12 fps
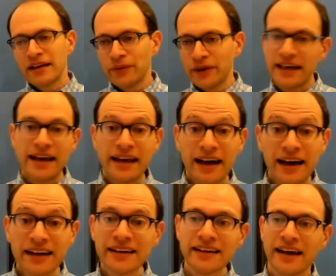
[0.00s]
With
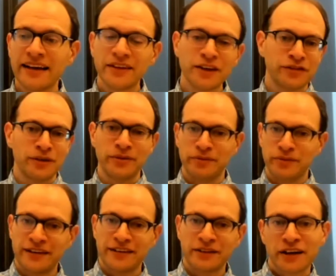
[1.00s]
AI and also
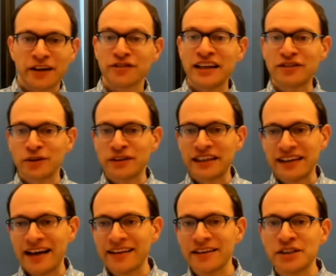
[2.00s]
with kind of sensor
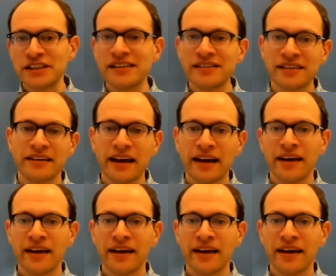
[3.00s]
technologies and